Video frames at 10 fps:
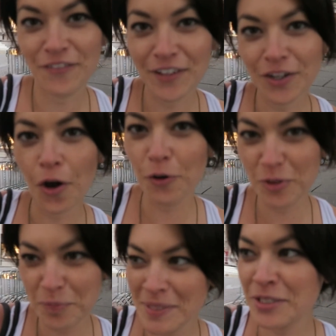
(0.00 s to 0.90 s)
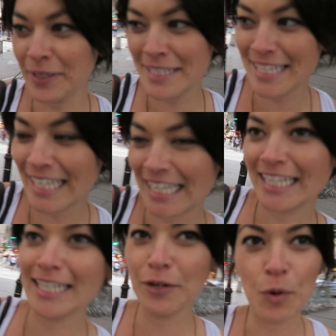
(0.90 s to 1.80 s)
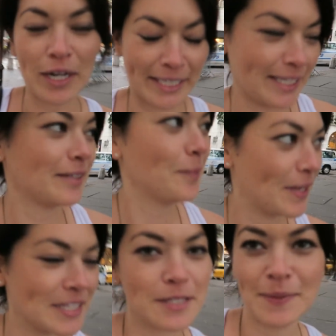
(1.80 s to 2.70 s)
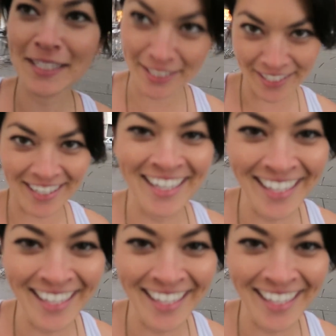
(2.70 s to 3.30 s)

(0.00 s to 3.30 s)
focus. Like, so that's annoying. Or it'll just be like the